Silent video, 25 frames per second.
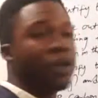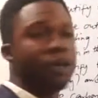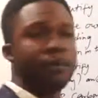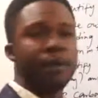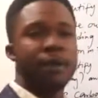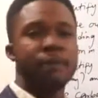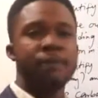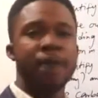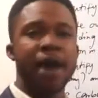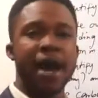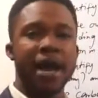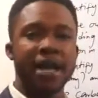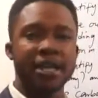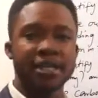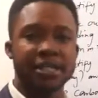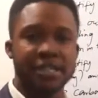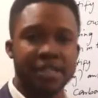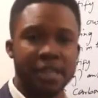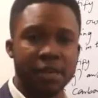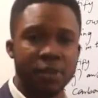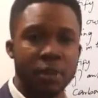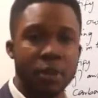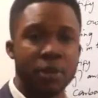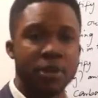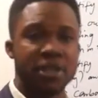Remember I
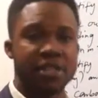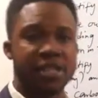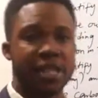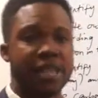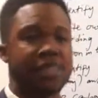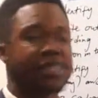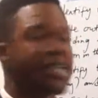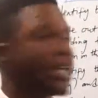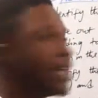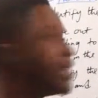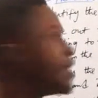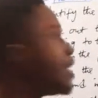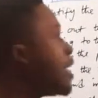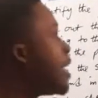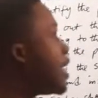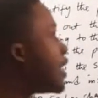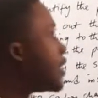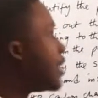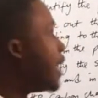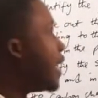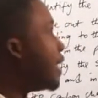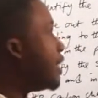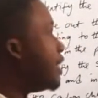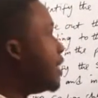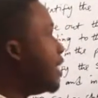said when we started
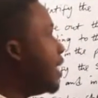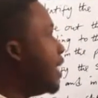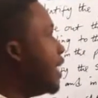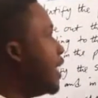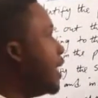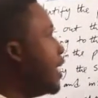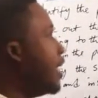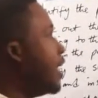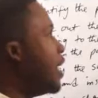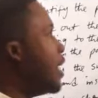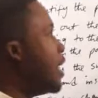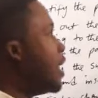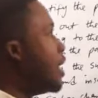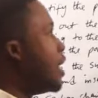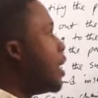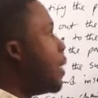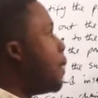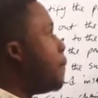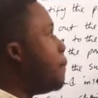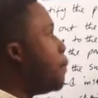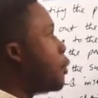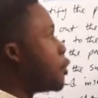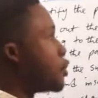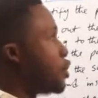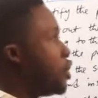that the
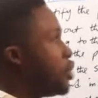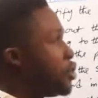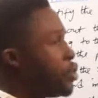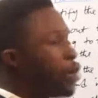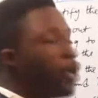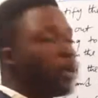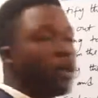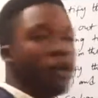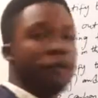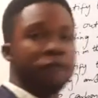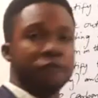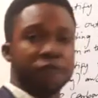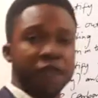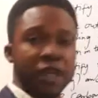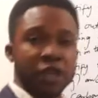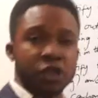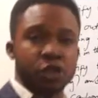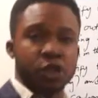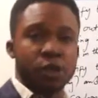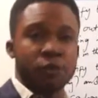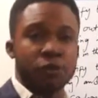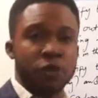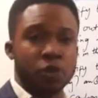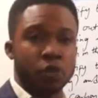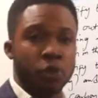position of these
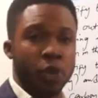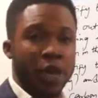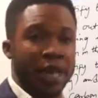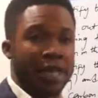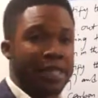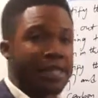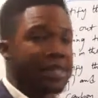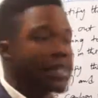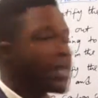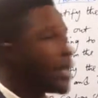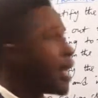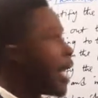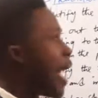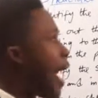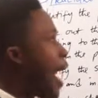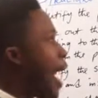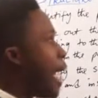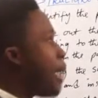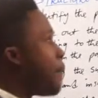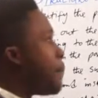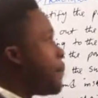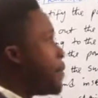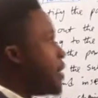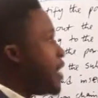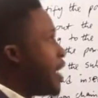substituents
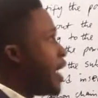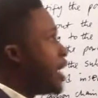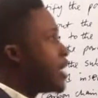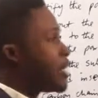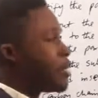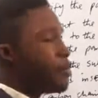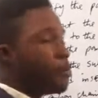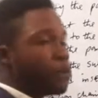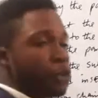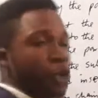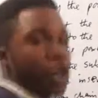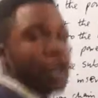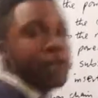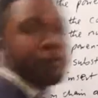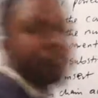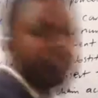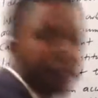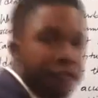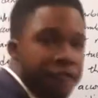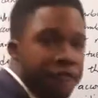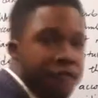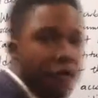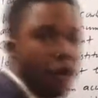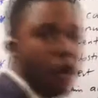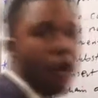appears just
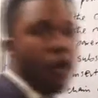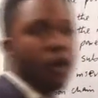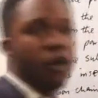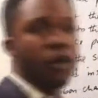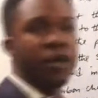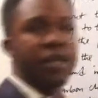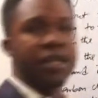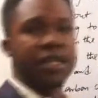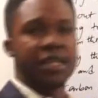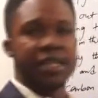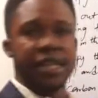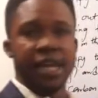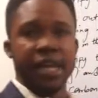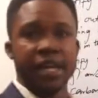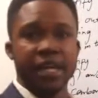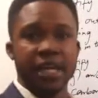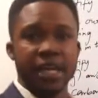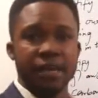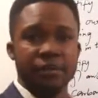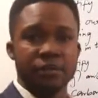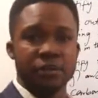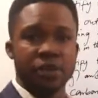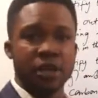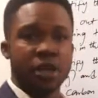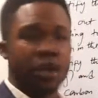before their
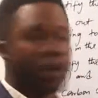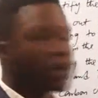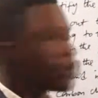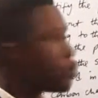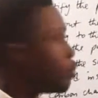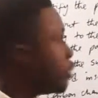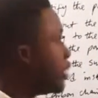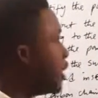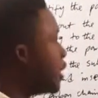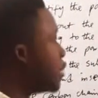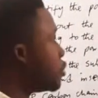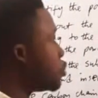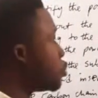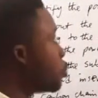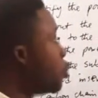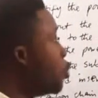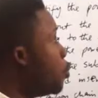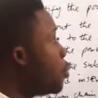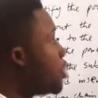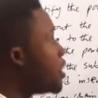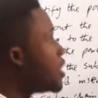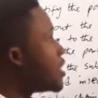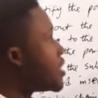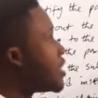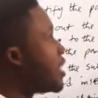names. So the 2
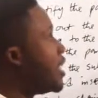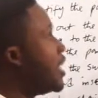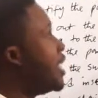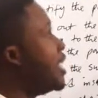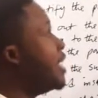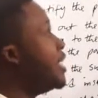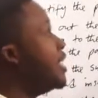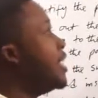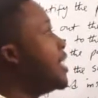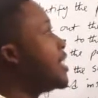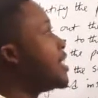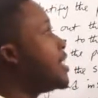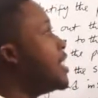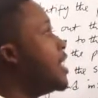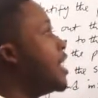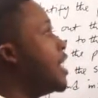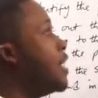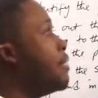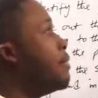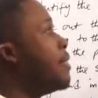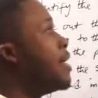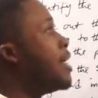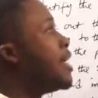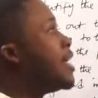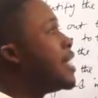we see in this
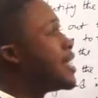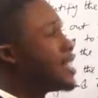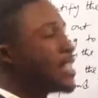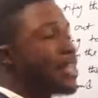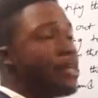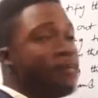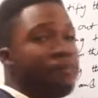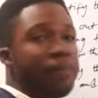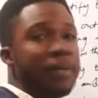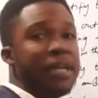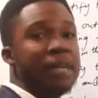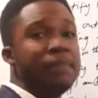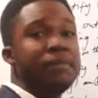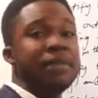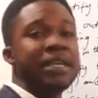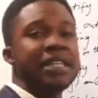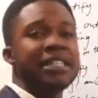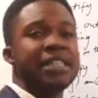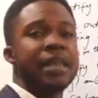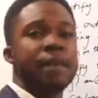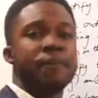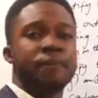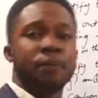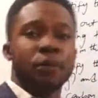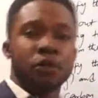name simply means
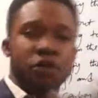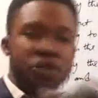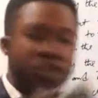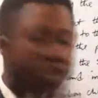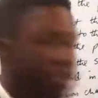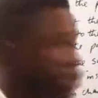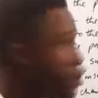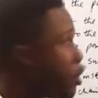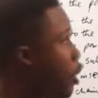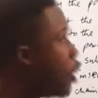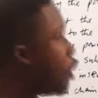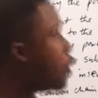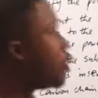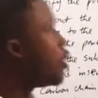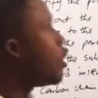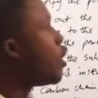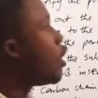the position